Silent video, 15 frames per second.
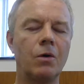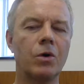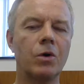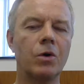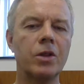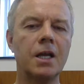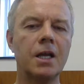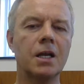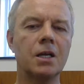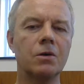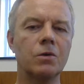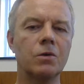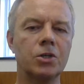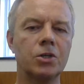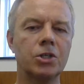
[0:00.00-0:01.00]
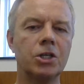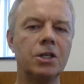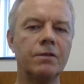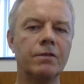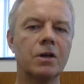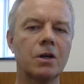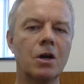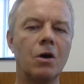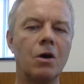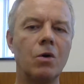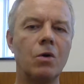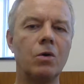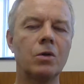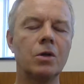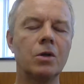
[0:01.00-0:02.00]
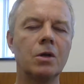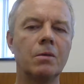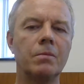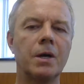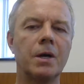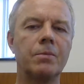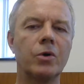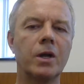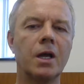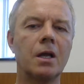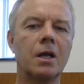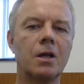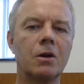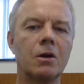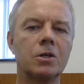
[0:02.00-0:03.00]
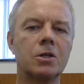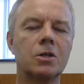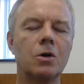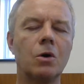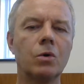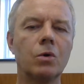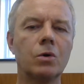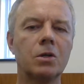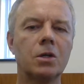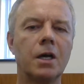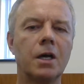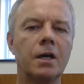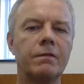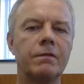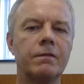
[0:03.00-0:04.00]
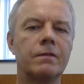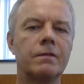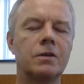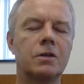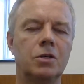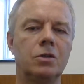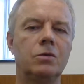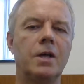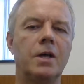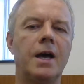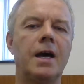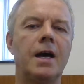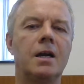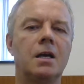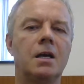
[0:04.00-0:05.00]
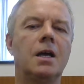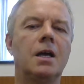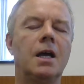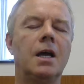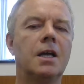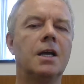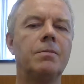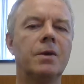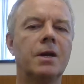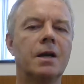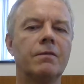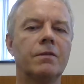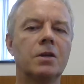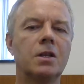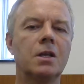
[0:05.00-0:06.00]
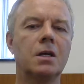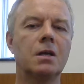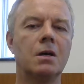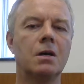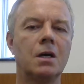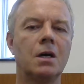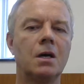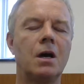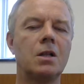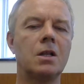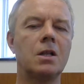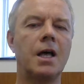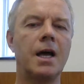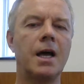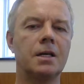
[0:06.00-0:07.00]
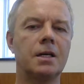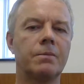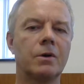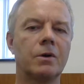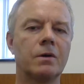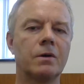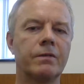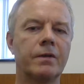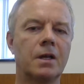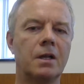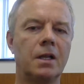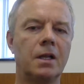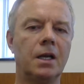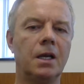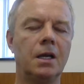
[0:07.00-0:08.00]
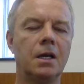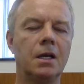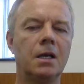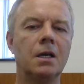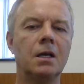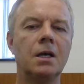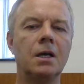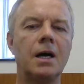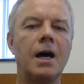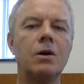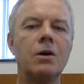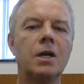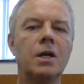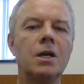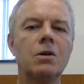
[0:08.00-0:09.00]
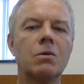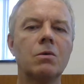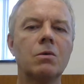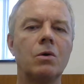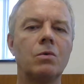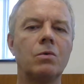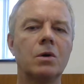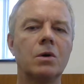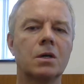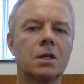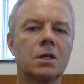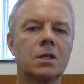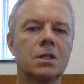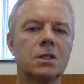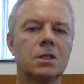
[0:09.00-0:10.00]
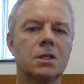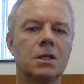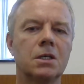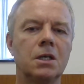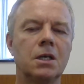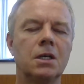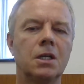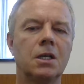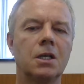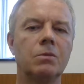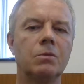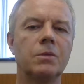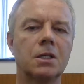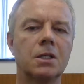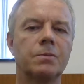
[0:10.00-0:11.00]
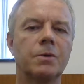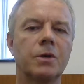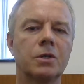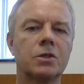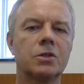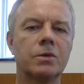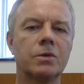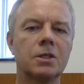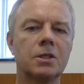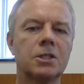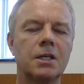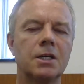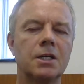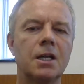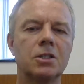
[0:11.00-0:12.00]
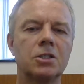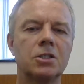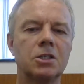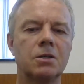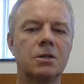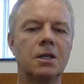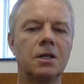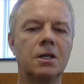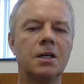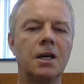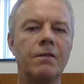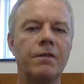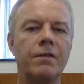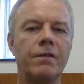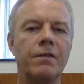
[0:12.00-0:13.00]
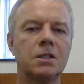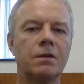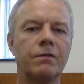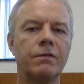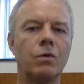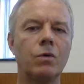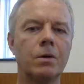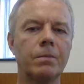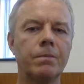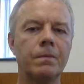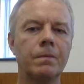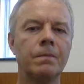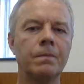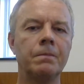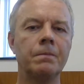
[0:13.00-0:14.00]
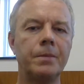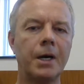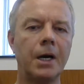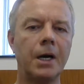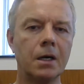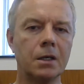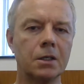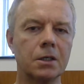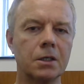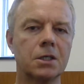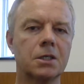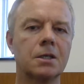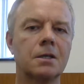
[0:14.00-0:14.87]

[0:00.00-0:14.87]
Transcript: they can achieve their goal by bringing their total life to that and keeping everything aligned perfectly. How Hero works, the Human Experience Realist Ontology, is it identifies the 4 parts